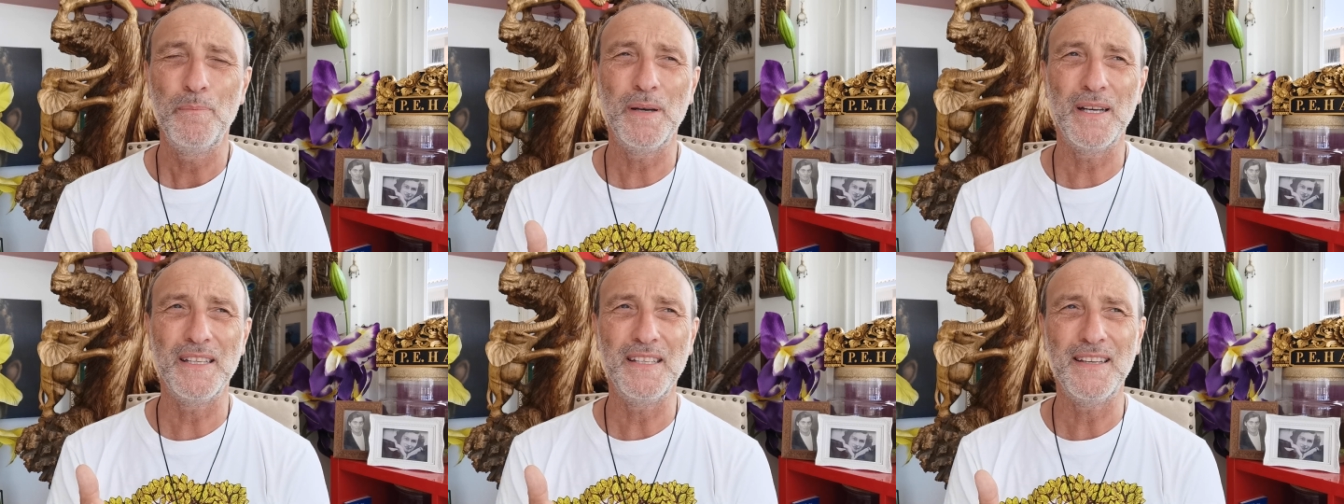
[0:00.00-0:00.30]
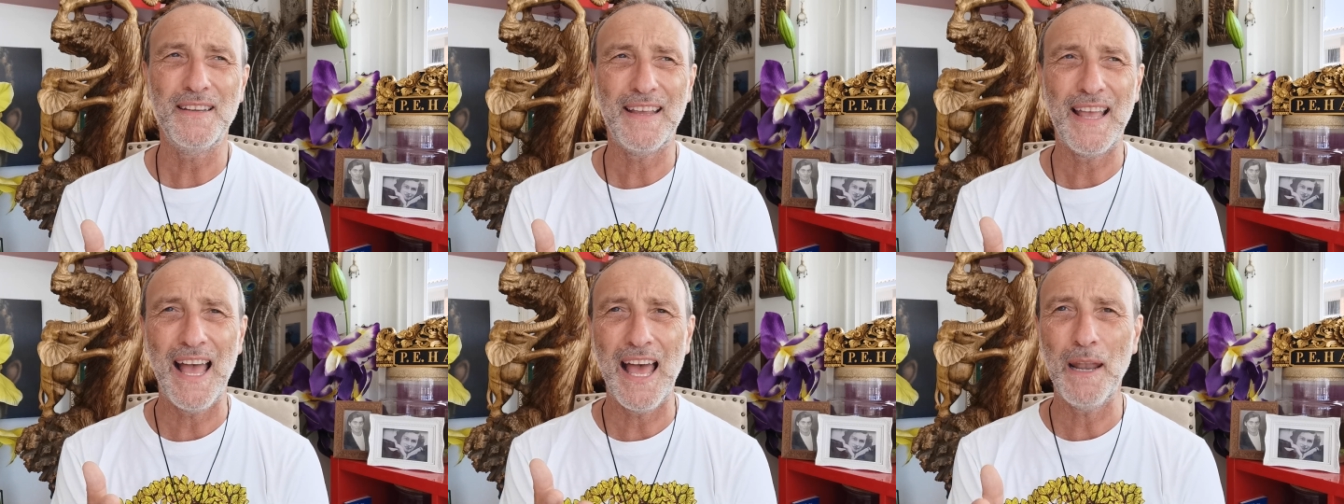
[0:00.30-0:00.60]
But
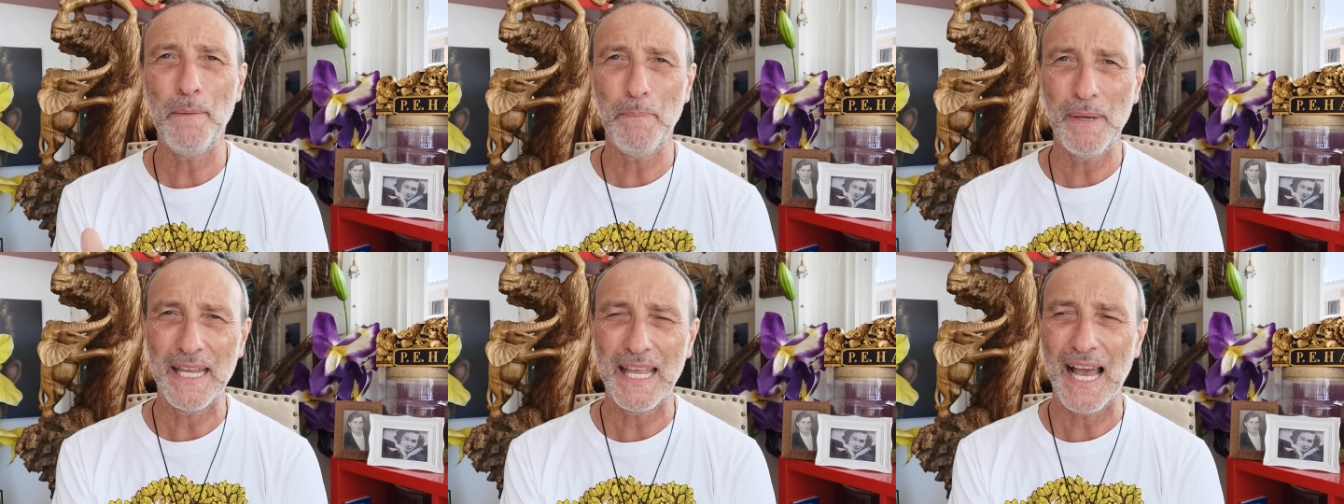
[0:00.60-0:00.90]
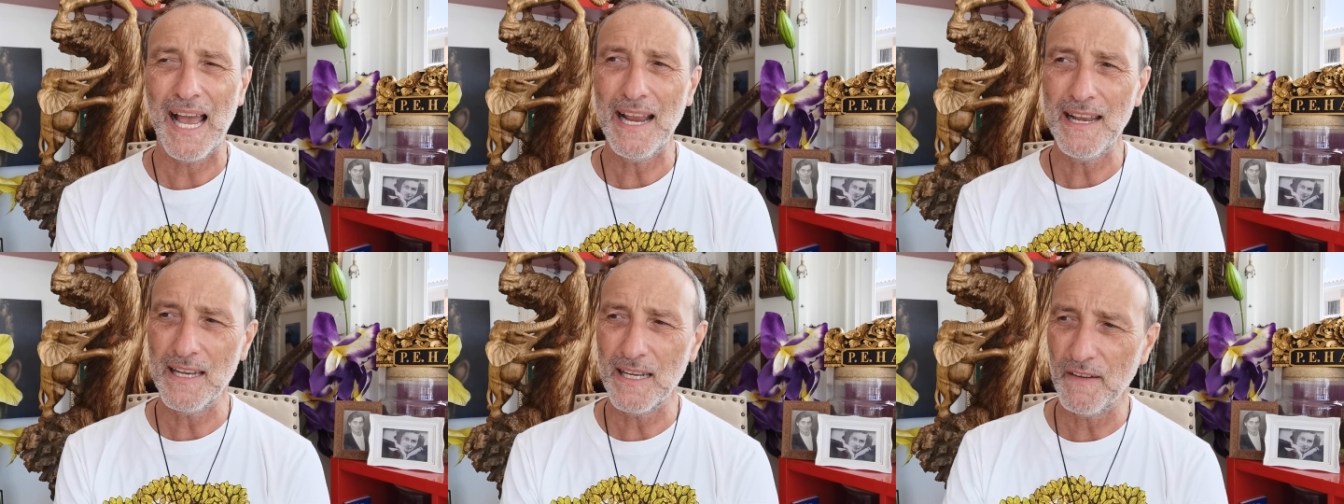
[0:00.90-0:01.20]
you can't be
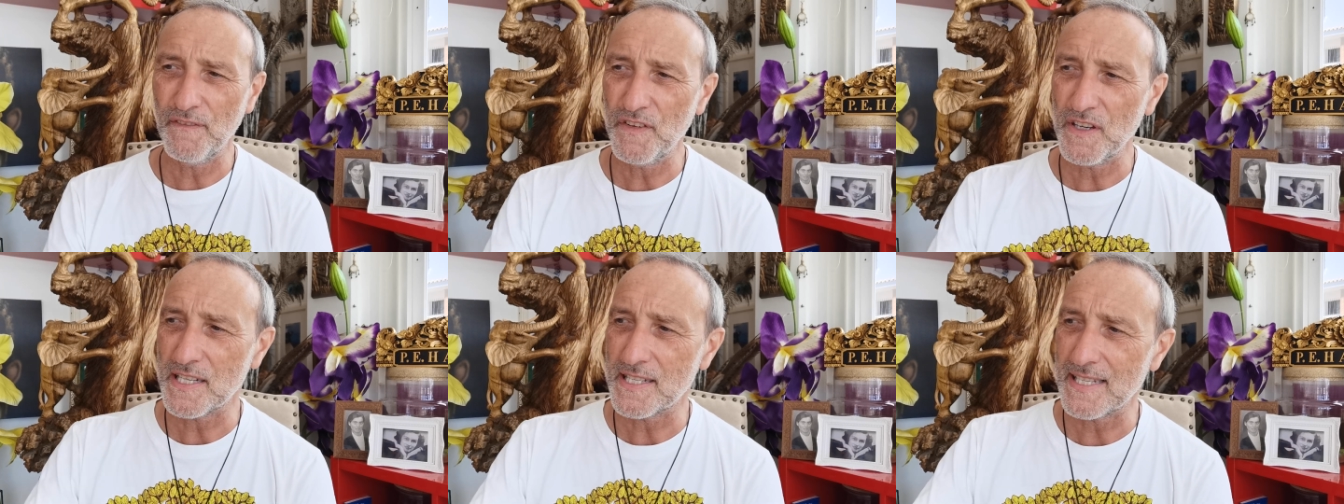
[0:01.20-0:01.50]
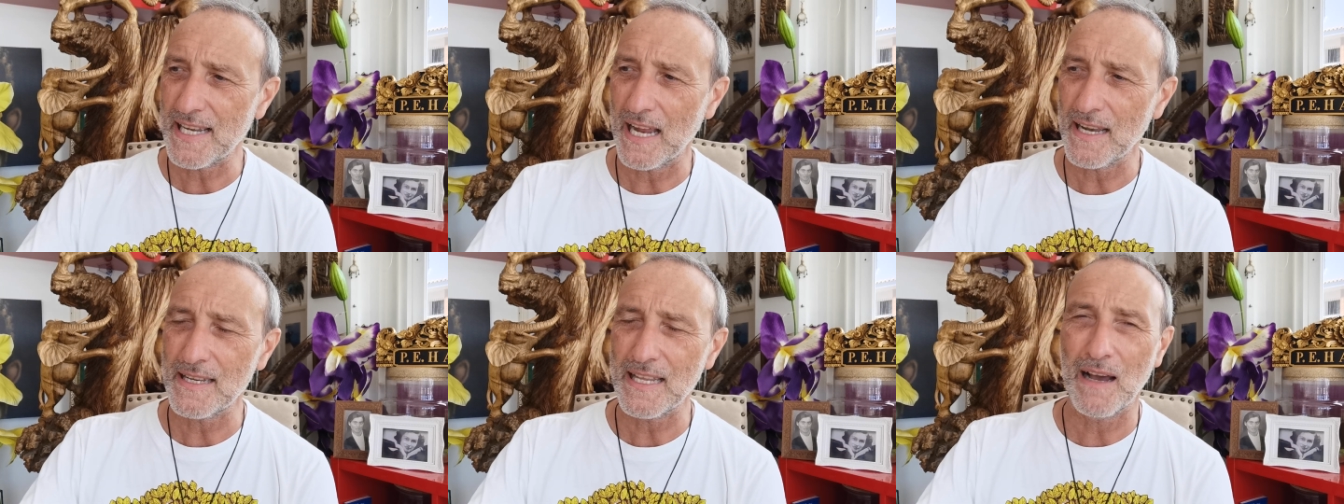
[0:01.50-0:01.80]
guided if you're
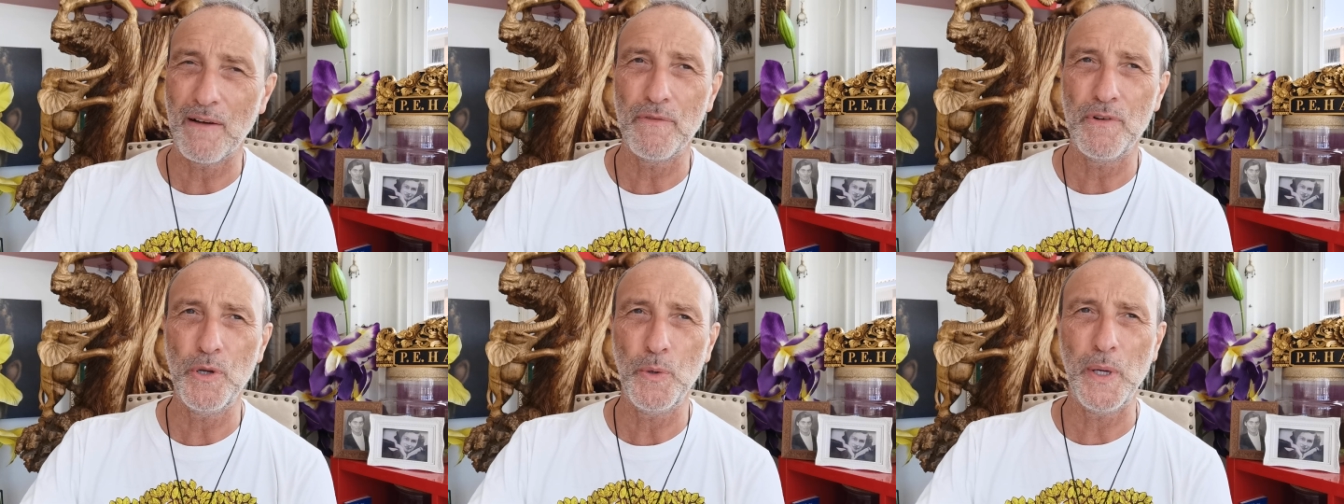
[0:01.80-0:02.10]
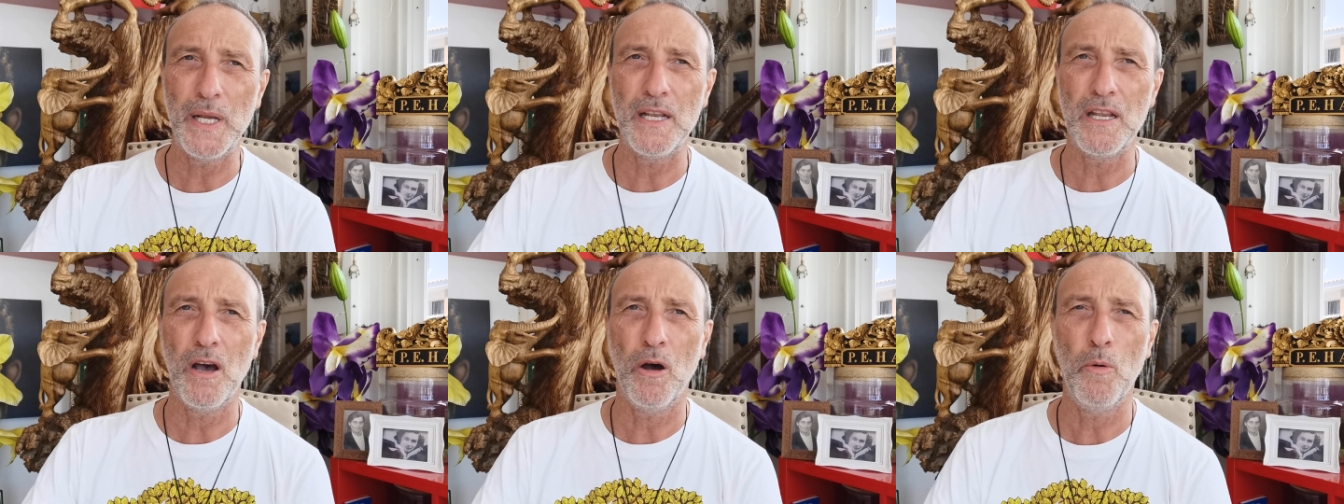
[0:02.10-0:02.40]
sat down
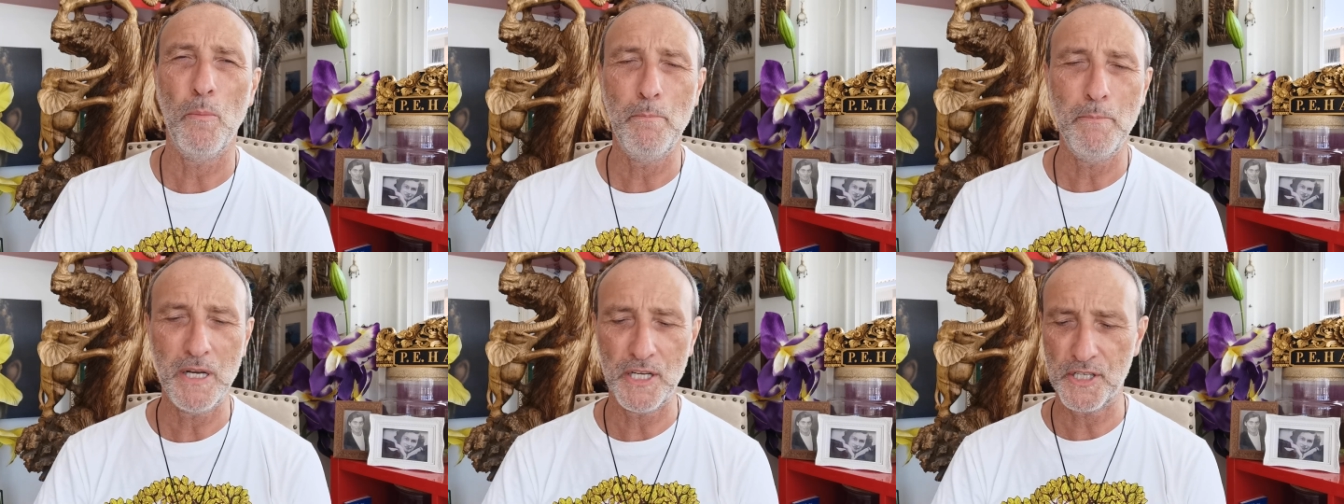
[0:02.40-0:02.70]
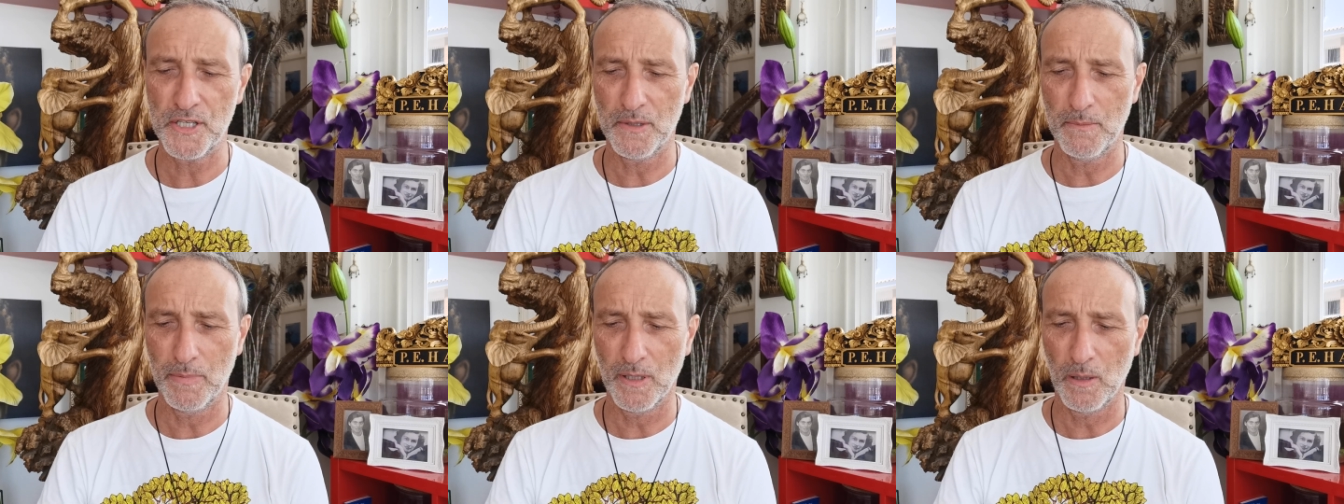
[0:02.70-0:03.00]
doing that,
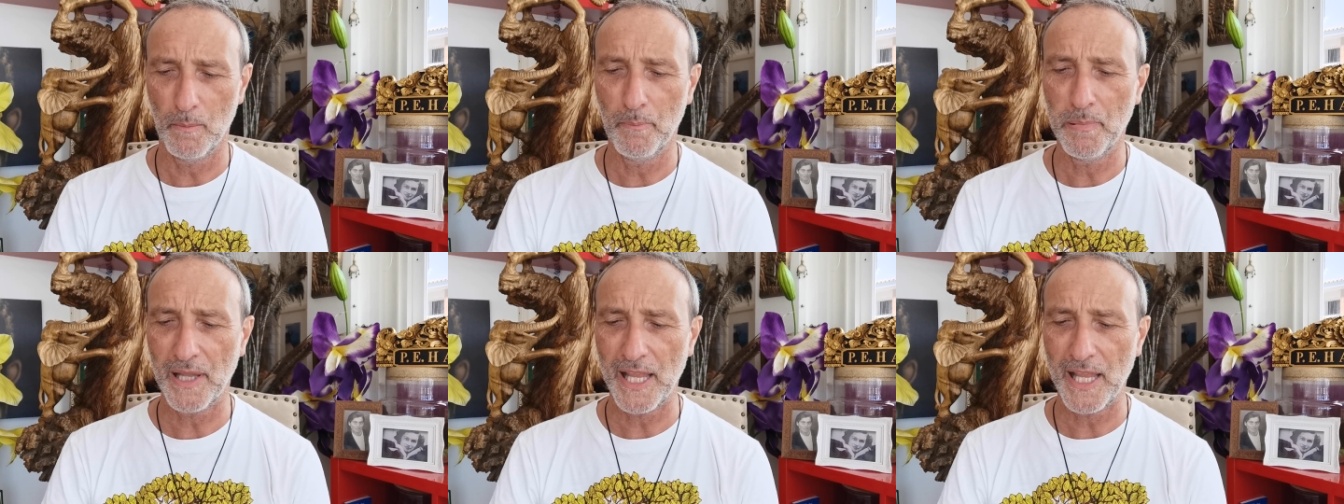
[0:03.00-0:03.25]
miserable,